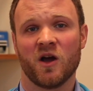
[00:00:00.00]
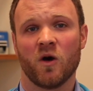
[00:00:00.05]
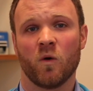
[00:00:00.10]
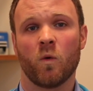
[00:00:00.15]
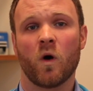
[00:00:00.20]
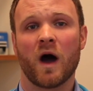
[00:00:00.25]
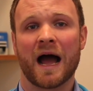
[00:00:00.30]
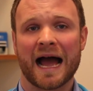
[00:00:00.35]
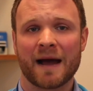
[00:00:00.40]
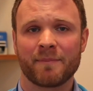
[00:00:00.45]

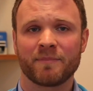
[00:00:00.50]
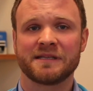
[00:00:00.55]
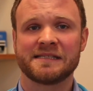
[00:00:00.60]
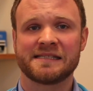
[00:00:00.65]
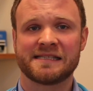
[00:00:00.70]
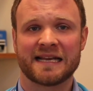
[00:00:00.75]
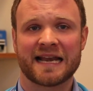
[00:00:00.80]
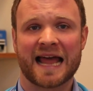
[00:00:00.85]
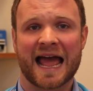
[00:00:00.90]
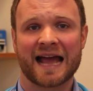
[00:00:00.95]
What
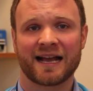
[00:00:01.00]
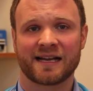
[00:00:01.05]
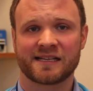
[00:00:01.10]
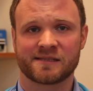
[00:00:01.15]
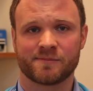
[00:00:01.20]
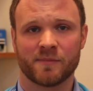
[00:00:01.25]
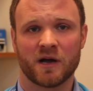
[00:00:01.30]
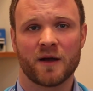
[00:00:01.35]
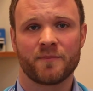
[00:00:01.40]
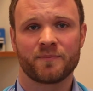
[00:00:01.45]
happens in
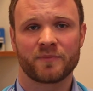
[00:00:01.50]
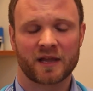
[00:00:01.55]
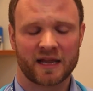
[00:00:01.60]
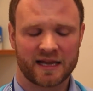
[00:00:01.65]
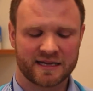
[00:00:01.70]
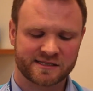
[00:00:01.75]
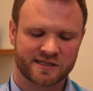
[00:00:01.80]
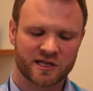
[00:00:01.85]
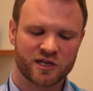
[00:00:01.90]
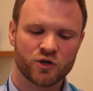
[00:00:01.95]
eczema
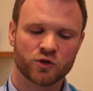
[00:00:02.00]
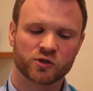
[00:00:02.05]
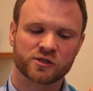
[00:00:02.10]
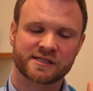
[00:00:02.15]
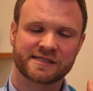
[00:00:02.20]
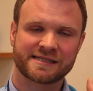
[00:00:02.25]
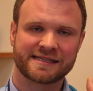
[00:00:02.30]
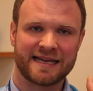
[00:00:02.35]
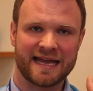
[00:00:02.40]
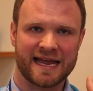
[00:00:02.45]
is that your
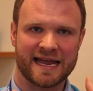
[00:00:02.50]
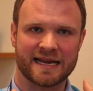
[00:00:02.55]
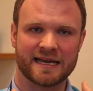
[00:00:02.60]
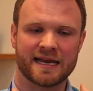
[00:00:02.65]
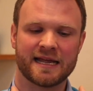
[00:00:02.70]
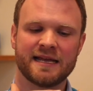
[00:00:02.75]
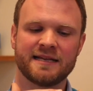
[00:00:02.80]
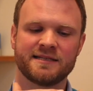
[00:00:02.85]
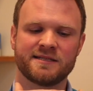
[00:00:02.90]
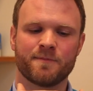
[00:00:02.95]
skin
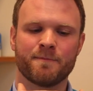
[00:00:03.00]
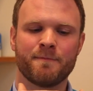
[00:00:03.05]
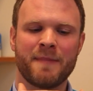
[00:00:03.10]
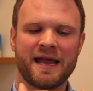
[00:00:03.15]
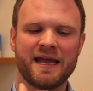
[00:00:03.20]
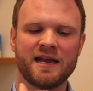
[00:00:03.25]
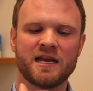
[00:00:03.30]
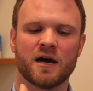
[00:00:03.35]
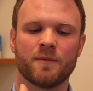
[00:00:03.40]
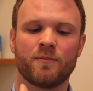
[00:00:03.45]
is
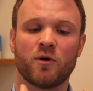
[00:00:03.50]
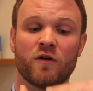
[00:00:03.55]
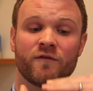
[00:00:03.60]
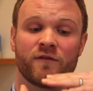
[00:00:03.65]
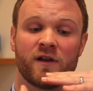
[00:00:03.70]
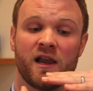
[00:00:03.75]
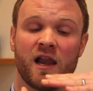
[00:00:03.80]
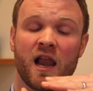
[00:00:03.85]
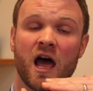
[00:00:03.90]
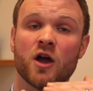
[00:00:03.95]
made up of
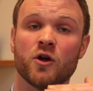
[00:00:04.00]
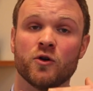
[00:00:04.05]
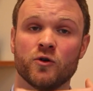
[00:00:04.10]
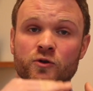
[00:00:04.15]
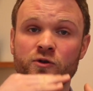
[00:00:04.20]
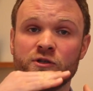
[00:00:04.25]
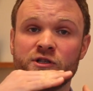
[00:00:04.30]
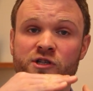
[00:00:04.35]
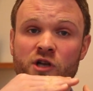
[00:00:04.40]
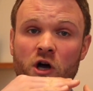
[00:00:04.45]

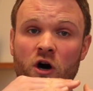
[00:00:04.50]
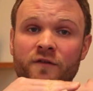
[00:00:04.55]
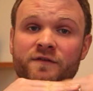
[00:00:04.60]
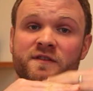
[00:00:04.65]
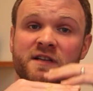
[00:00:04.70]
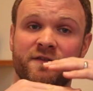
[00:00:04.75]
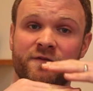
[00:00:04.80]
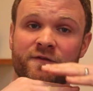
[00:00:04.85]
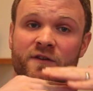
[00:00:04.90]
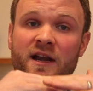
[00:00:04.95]
loads of
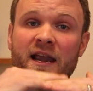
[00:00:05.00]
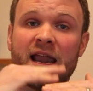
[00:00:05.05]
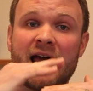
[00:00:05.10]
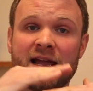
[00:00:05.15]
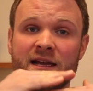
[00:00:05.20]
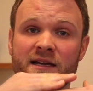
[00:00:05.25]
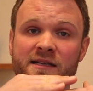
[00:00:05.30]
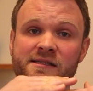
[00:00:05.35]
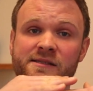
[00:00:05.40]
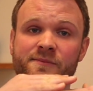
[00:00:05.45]
different
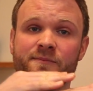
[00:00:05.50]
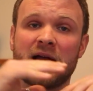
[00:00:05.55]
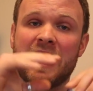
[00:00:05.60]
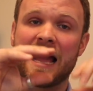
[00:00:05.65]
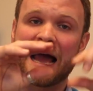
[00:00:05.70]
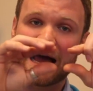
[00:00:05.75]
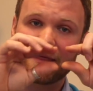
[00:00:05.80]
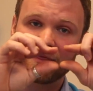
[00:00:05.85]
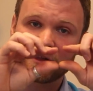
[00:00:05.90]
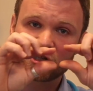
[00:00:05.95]
layers,
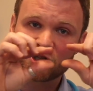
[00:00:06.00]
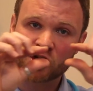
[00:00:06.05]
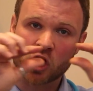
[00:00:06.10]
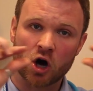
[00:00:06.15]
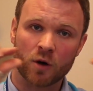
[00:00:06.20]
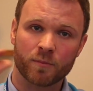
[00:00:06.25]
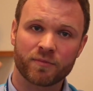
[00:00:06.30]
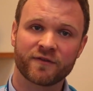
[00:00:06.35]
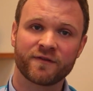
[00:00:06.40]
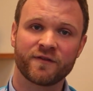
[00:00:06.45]
and the
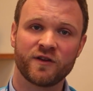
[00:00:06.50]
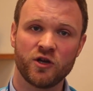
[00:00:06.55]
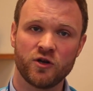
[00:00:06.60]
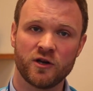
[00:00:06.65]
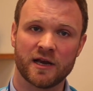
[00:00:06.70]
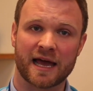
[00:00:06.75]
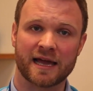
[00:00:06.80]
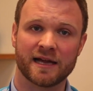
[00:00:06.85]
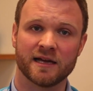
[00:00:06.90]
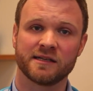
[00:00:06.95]
top few
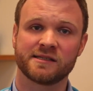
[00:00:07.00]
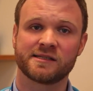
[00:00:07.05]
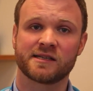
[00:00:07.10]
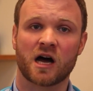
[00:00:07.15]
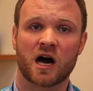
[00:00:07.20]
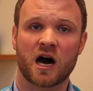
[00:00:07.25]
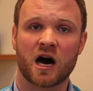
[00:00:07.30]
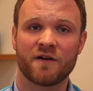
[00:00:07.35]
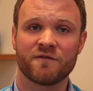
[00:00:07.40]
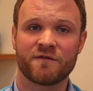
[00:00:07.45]
layers
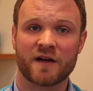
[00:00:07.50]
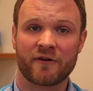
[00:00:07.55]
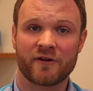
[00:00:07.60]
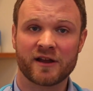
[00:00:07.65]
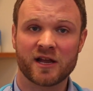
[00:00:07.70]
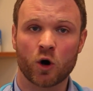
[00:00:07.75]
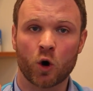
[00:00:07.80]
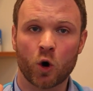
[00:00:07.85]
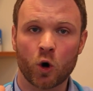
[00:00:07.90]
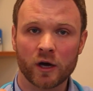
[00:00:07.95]
are
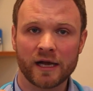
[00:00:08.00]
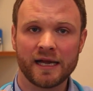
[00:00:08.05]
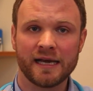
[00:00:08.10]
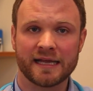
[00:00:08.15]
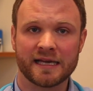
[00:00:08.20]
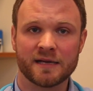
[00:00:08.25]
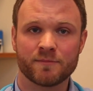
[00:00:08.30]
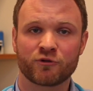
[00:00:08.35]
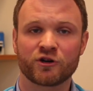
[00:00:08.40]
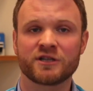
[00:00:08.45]
very
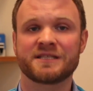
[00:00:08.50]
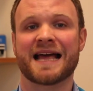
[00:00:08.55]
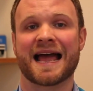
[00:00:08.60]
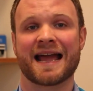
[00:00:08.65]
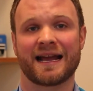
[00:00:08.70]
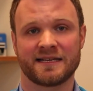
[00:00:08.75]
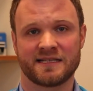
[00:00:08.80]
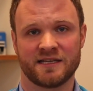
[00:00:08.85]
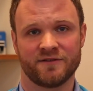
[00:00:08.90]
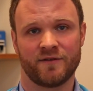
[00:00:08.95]
oily,
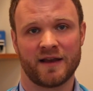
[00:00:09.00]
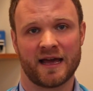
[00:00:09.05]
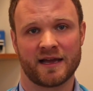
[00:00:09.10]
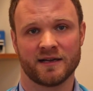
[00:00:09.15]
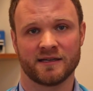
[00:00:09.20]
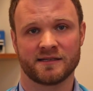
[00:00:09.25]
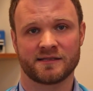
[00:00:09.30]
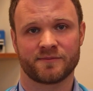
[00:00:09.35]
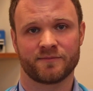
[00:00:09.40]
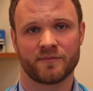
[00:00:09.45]
protective
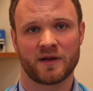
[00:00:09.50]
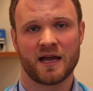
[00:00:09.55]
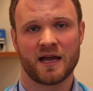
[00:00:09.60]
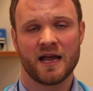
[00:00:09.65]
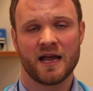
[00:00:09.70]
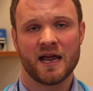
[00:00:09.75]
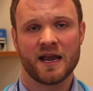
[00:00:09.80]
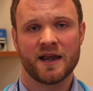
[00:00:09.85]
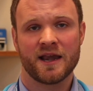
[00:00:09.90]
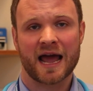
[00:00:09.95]
layers.
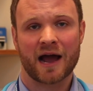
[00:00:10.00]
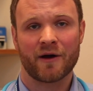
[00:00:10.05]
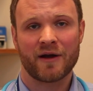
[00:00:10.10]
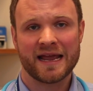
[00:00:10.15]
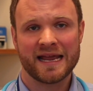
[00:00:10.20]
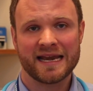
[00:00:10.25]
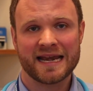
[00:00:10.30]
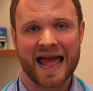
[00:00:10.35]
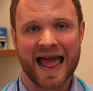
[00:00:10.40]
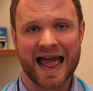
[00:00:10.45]
Now,
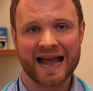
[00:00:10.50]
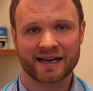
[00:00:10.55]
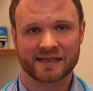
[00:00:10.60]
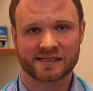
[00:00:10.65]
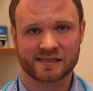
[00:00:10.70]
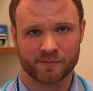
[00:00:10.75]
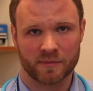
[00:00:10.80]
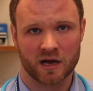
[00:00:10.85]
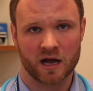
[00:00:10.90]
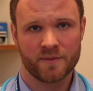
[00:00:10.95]
in
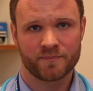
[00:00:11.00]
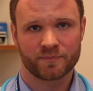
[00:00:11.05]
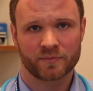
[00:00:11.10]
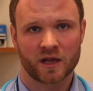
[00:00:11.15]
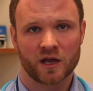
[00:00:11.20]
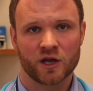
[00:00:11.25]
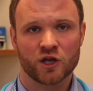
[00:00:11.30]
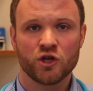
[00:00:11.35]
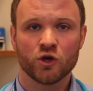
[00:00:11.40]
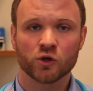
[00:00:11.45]
eczema,
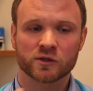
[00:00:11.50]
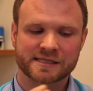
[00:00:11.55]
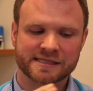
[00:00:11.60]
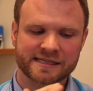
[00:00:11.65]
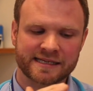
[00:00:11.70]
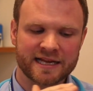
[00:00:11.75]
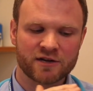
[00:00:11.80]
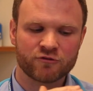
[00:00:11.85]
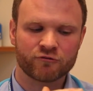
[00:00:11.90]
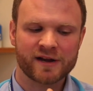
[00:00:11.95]
your
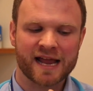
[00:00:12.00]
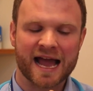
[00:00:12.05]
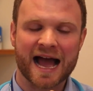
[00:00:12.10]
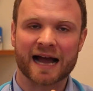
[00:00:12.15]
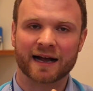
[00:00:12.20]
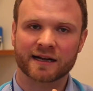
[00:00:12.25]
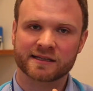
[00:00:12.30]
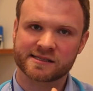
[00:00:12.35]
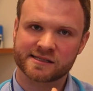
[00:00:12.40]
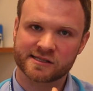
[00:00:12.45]
skin
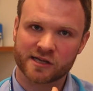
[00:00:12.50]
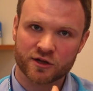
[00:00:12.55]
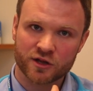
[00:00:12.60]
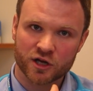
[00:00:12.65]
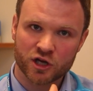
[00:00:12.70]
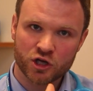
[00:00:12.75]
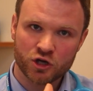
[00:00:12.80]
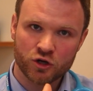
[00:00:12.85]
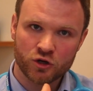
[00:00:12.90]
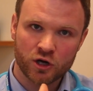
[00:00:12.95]
reacts so
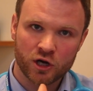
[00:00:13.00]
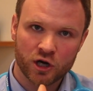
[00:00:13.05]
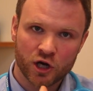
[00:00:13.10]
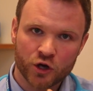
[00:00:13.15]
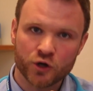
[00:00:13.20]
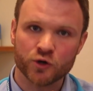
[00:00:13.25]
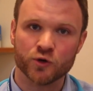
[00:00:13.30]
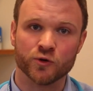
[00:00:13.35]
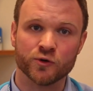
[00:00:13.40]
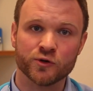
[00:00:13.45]
that you
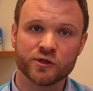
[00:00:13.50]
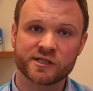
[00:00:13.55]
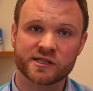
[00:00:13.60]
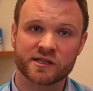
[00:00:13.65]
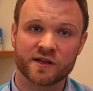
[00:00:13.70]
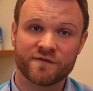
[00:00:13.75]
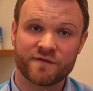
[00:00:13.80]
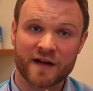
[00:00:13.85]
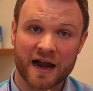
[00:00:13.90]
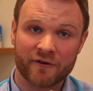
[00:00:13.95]
lose
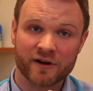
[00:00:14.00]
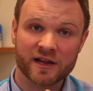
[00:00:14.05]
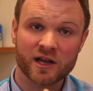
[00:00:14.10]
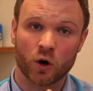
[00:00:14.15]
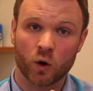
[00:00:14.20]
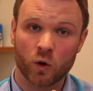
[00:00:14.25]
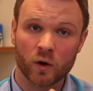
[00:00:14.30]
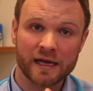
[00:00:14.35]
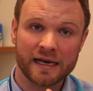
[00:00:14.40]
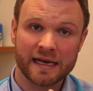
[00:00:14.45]
the very
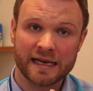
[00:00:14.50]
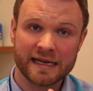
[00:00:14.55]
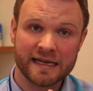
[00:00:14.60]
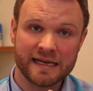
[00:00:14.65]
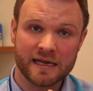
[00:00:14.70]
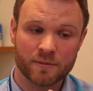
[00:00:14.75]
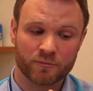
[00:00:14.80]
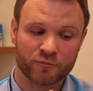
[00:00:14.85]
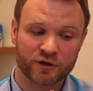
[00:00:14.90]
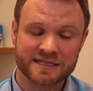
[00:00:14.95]

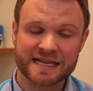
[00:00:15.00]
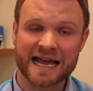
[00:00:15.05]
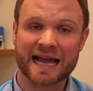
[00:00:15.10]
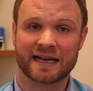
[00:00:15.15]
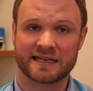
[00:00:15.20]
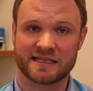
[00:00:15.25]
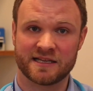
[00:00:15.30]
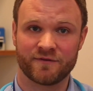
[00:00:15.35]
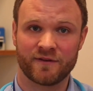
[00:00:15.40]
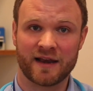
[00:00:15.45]
oily
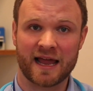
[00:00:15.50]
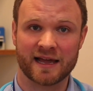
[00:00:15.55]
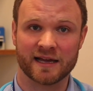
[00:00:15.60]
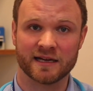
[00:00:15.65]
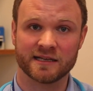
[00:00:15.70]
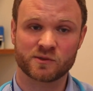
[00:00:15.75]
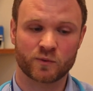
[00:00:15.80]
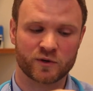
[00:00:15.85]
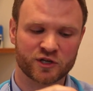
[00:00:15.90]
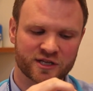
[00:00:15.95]
protective
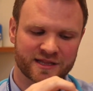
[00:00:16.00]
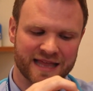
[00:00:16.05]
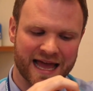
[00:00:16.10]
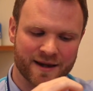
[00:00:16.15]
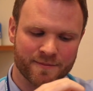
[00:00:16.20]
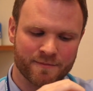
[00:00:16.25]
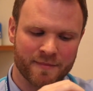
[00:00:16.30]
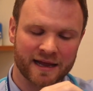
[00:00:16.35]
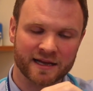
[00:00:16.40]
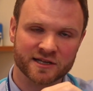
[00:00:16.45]
layers, which
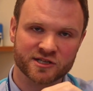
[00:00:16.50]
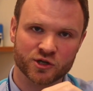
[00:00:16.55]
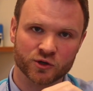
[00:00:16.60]
then makes